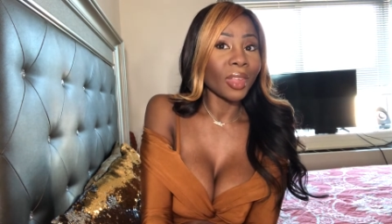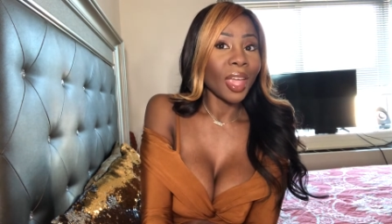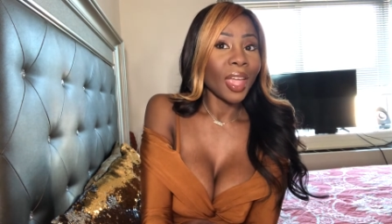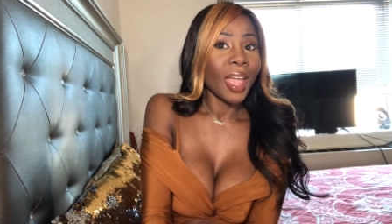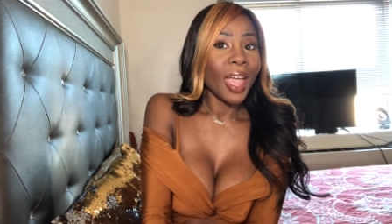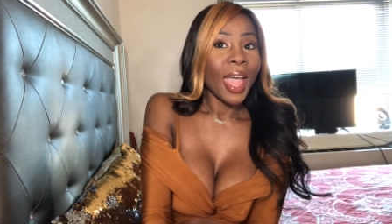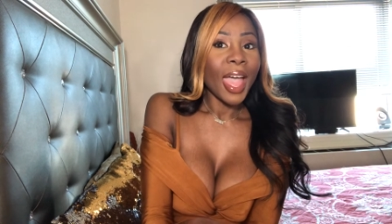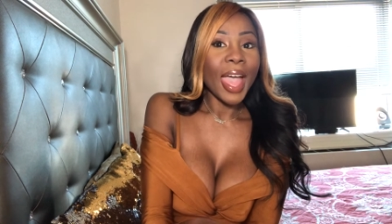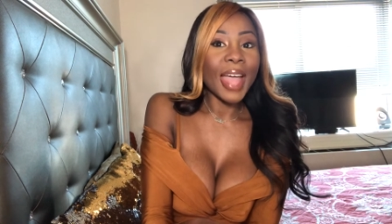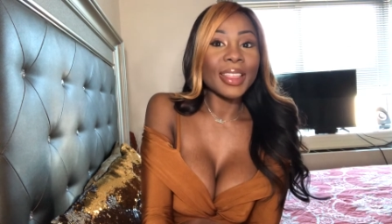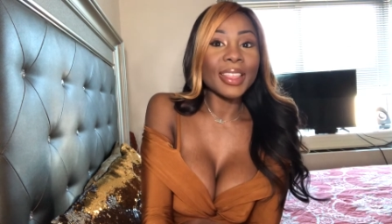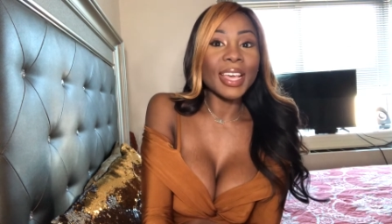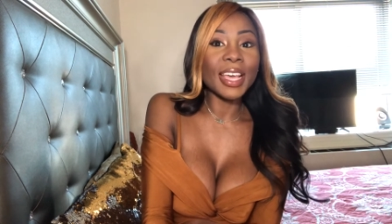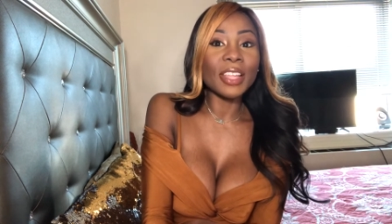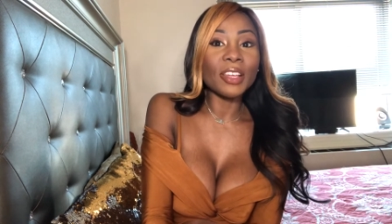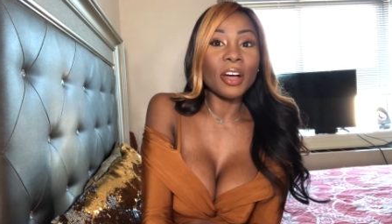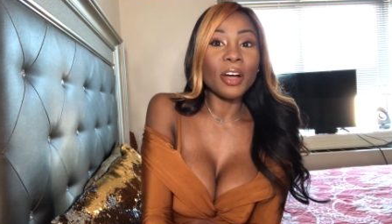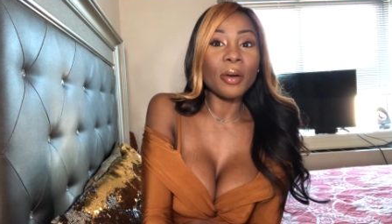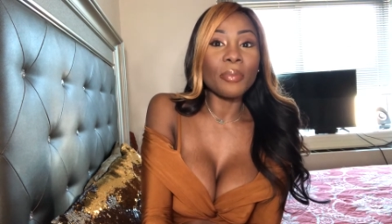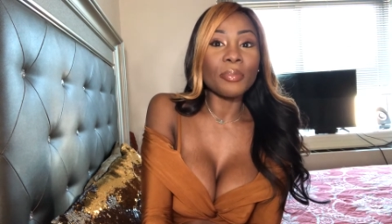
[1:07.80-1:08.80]
And
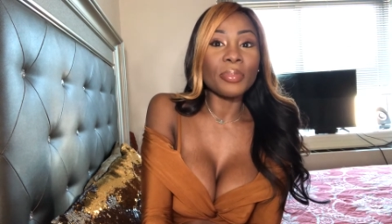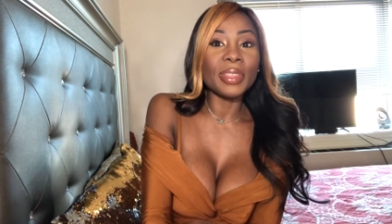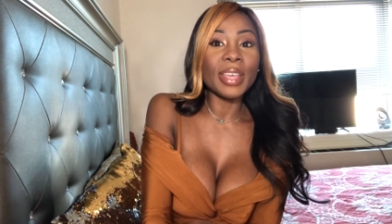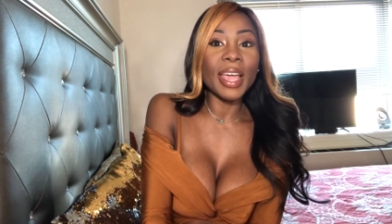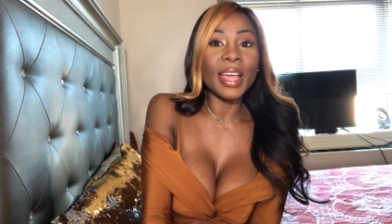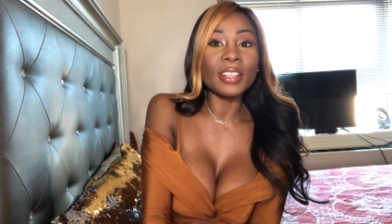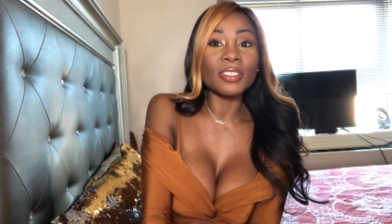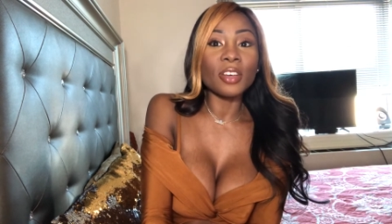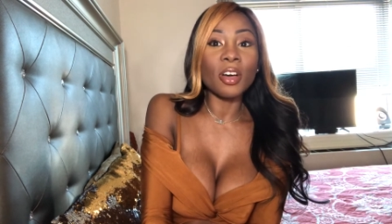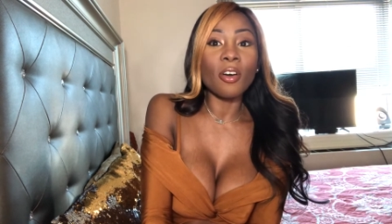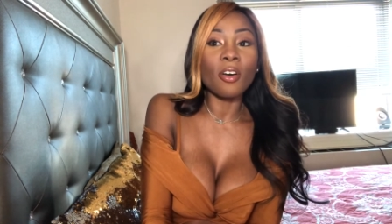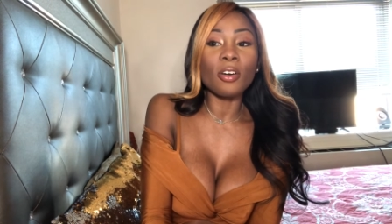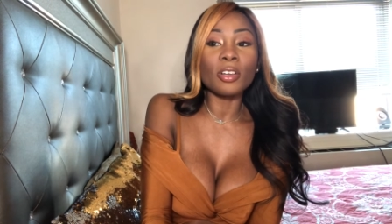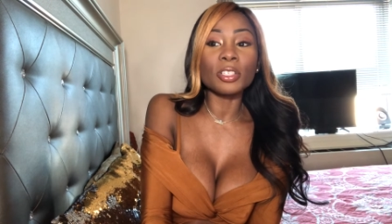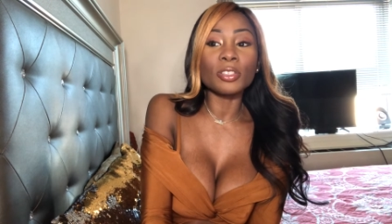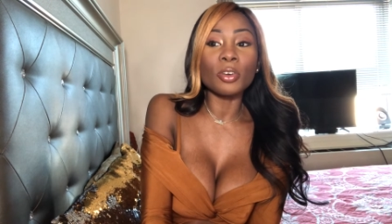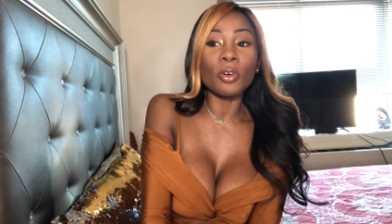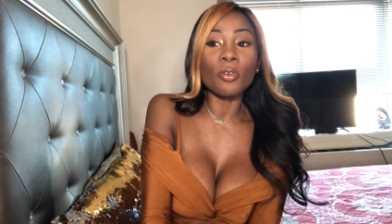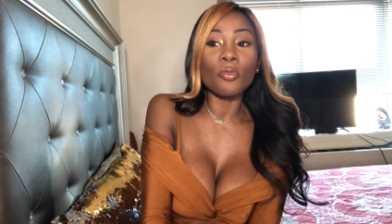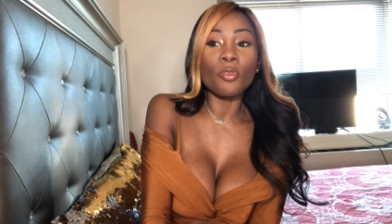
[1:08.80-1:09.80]
then there's
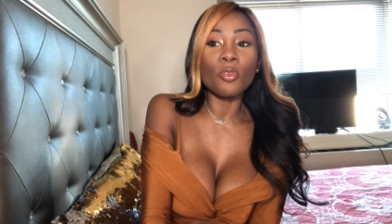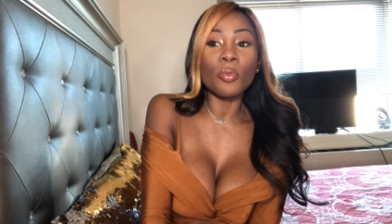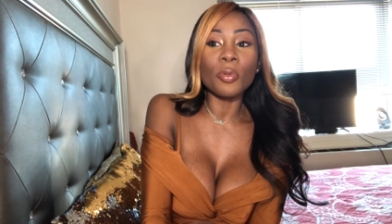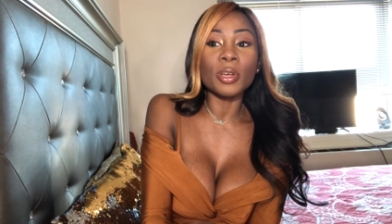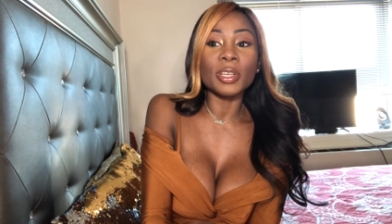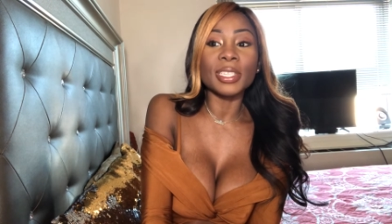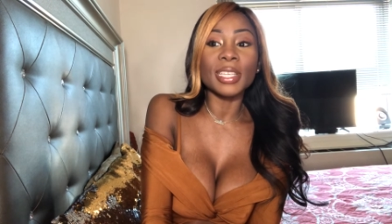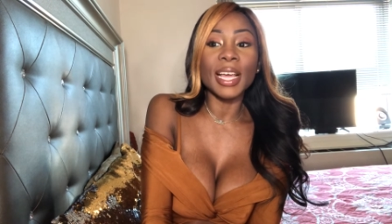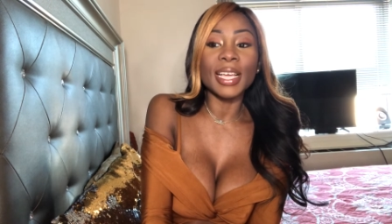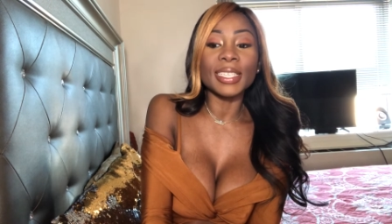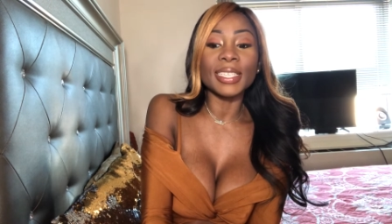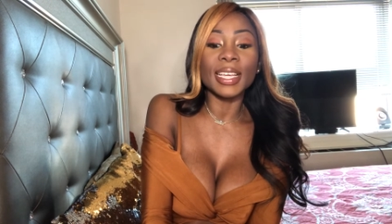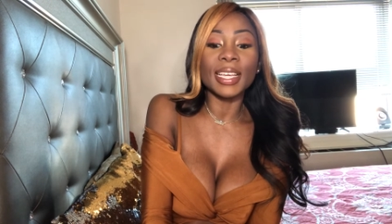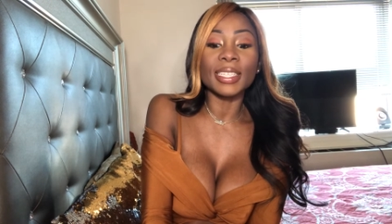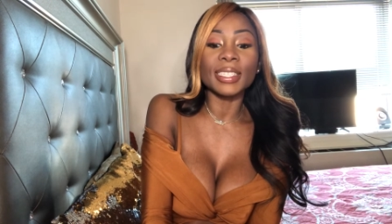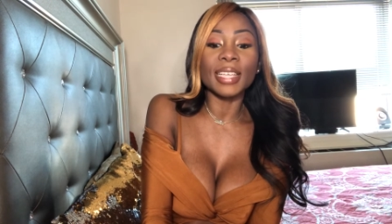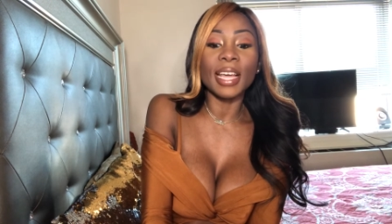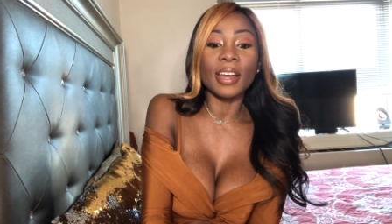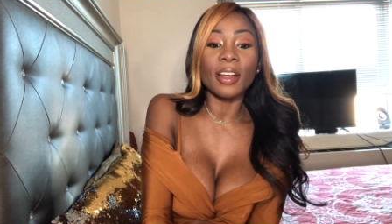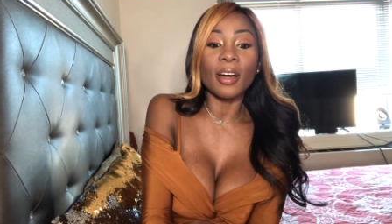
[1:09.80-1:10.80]
also rumors that says
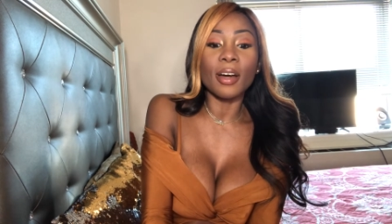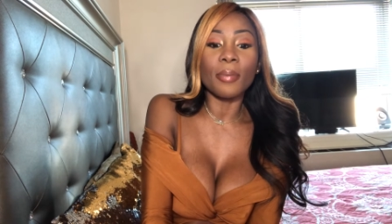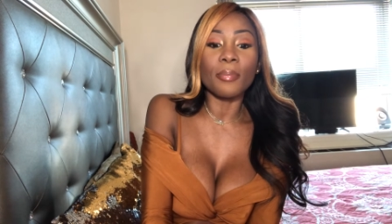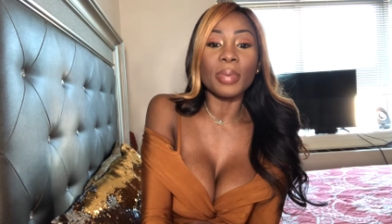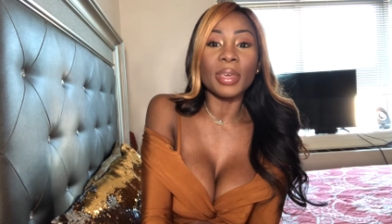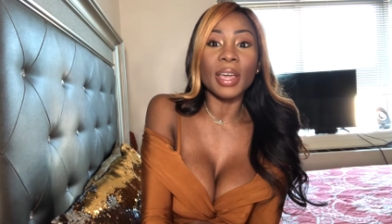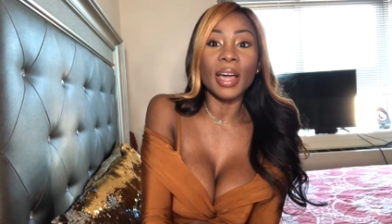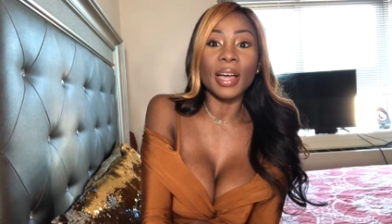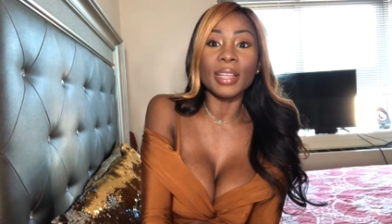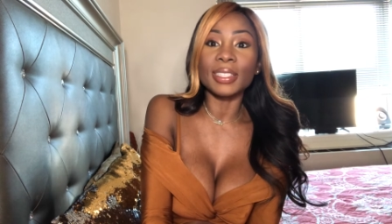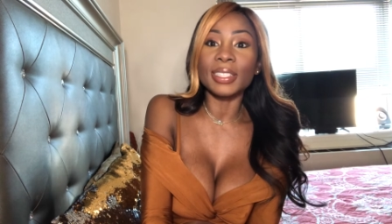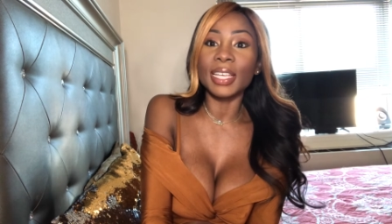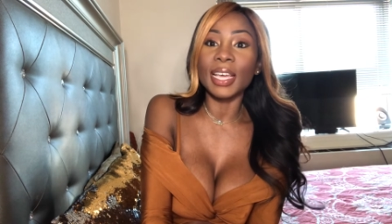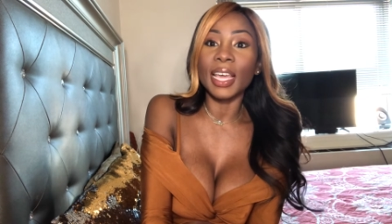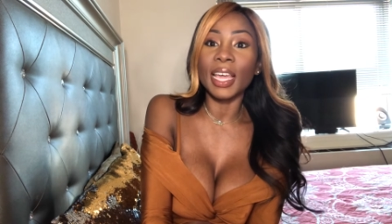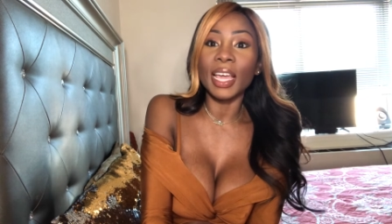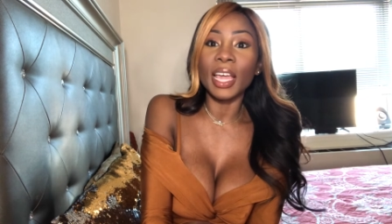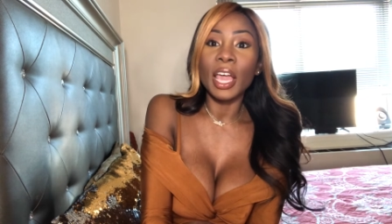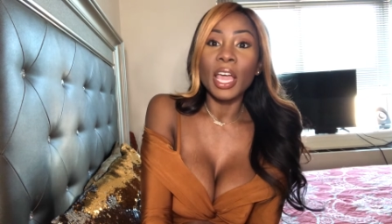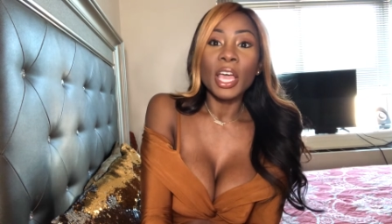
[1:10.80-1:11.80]
that
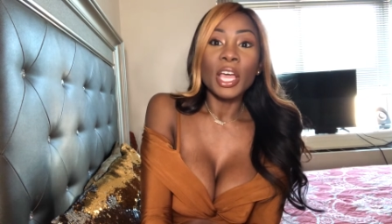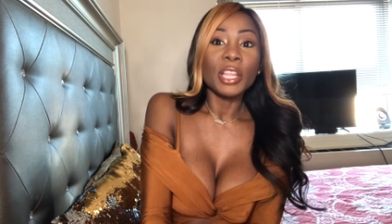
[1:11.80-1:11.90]
Beyonce